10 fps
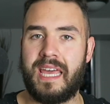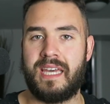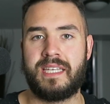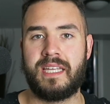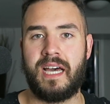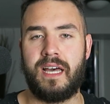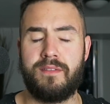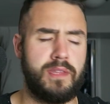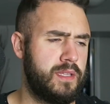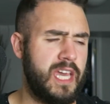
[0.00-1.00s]
and
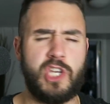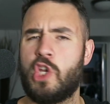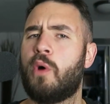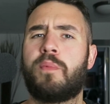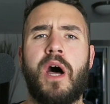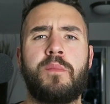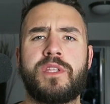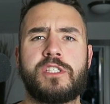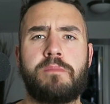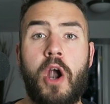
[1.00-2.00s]
they had no problem
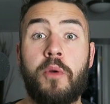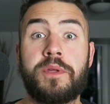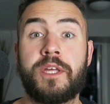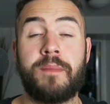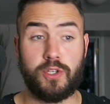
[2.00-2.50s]
with us borrowing them.